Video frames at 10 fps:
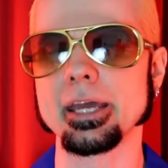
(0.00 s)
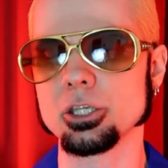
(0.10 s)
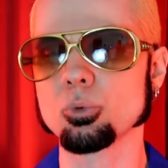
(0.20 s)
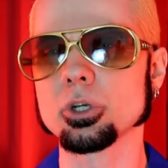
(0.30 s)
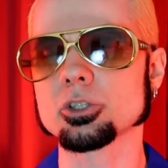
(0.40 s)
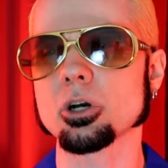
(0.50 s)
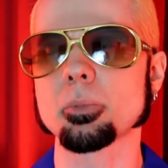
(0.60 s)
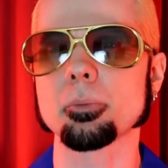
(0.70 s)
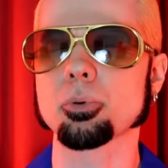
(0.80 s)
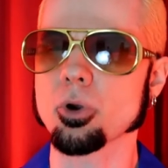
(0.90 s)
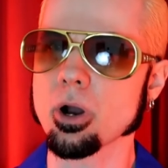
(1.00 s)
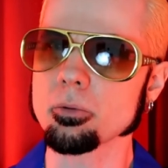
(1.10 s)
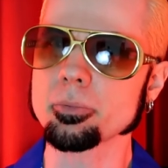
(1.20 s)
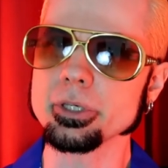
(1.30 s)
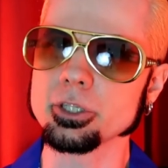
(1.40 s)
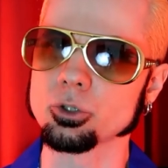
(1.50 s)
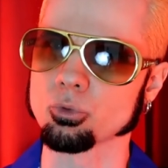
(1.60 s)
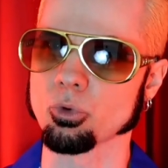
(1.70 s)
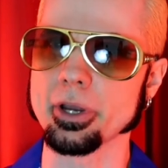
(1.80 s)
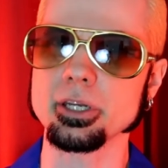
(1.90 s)
And you want to talk about probably the
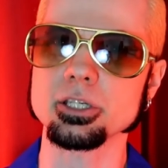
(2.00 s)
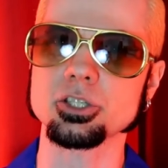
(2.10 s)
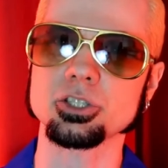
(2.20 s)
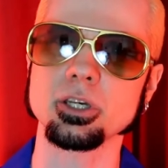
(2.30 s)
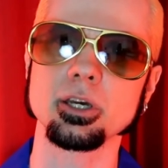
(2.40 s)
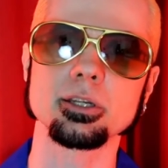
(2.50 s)
greatest